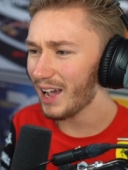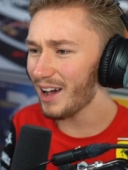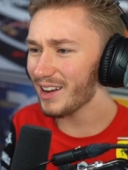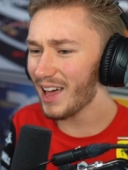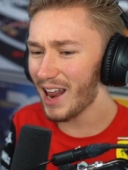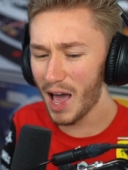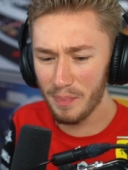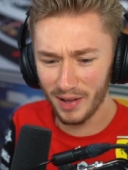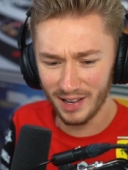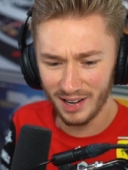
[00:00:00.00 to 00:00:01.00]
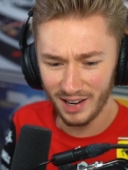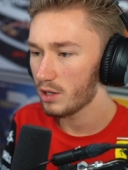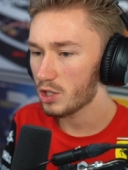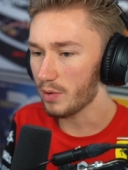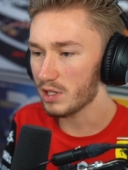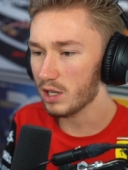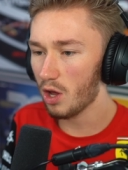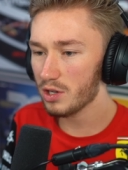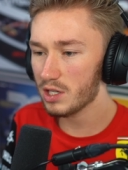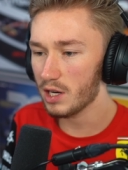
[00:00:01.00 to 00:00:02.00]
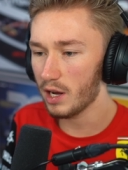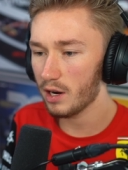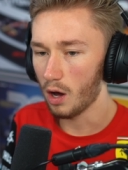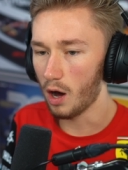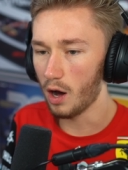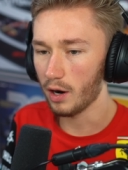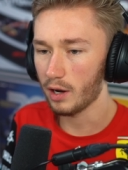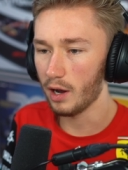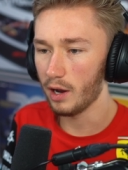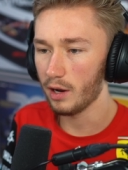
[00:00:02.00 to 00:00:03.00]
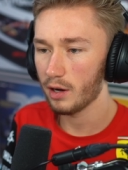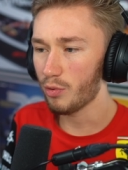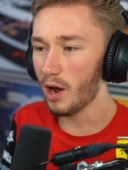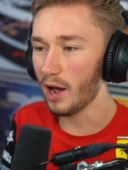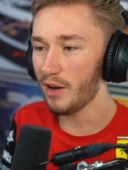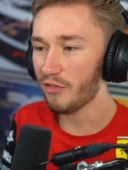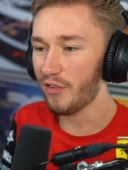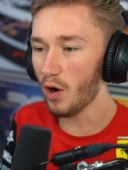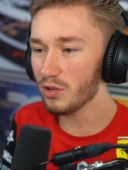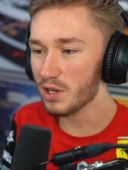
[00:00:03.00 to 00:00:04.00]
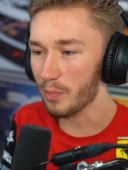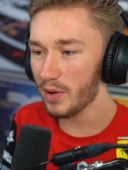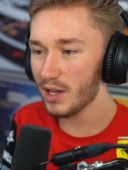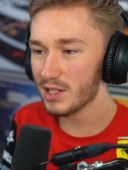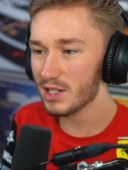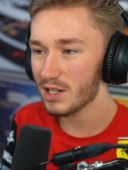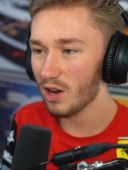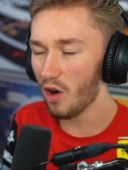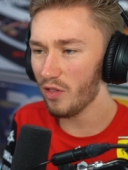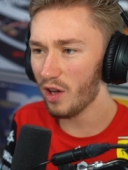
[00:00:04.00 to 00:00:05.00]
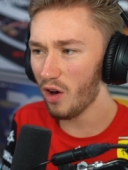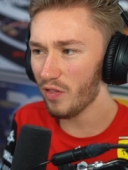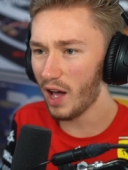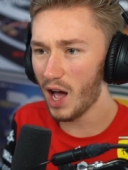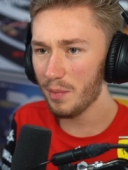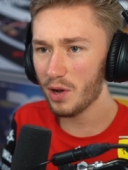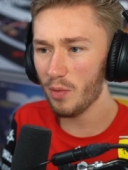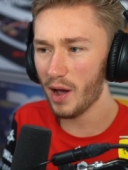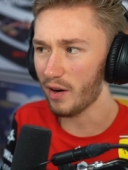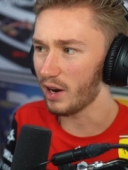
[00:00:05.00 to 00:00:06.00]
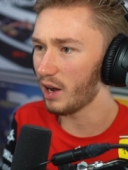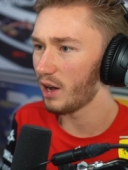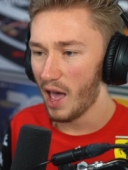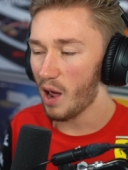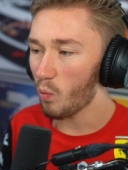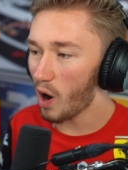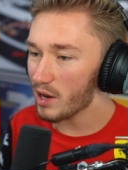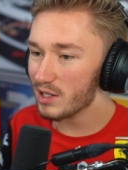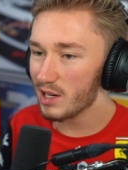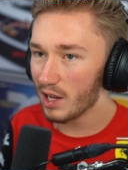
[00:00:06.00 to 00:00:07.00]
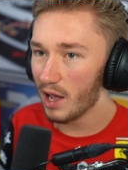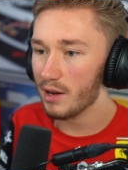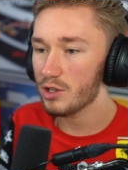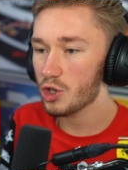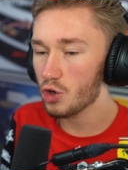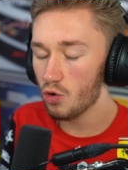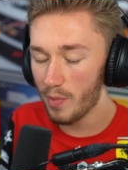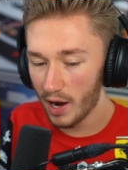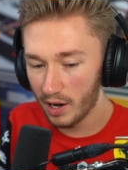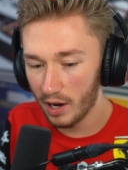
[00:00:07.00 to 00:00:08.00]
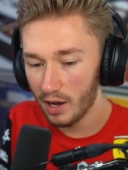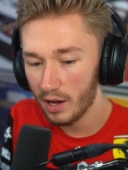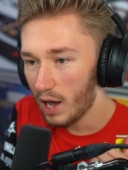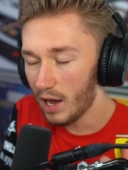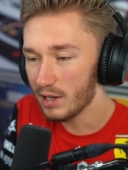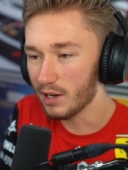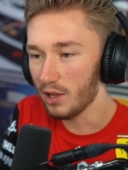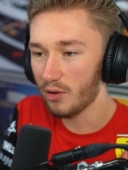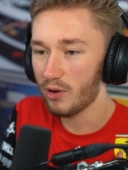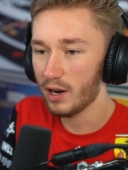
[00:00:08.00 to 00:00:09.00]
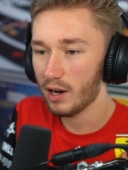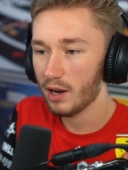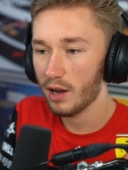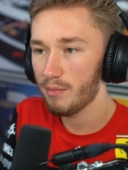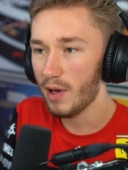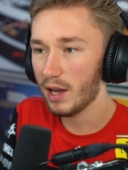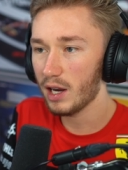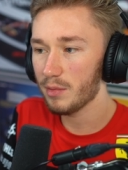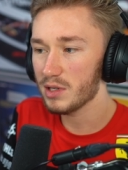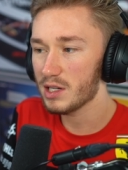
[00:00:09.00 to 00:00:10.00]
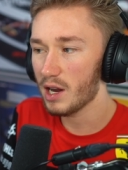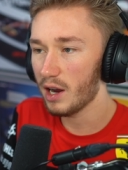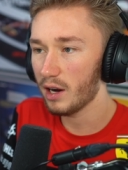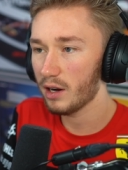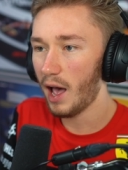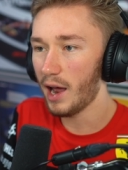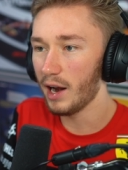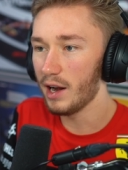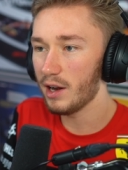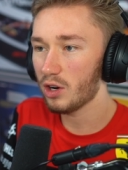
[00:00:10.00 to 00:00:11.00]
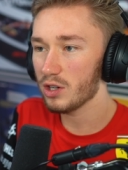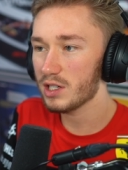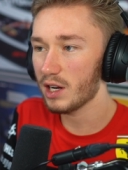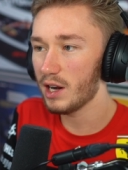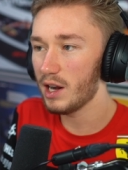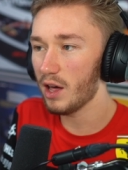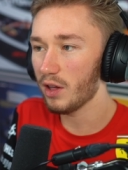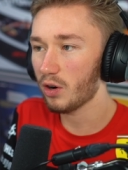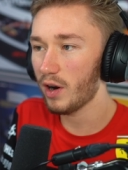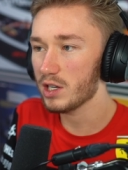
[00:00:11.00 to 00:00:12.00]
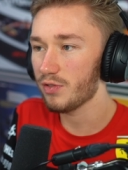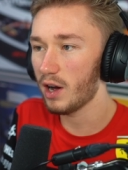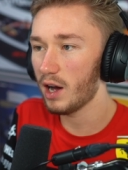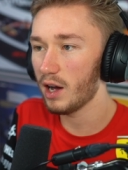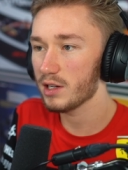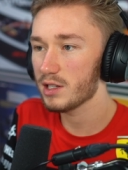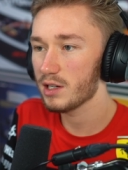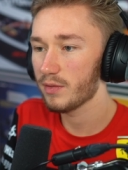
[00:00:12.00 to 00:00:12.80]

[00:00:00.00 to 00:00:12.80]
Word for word: How did that happen? So he's lost it. Oh, okay. Right, it fell to bits on the on the Armco barrier. And once again, Schumacher undelivering, making a mistake, and costing another crash for Haas.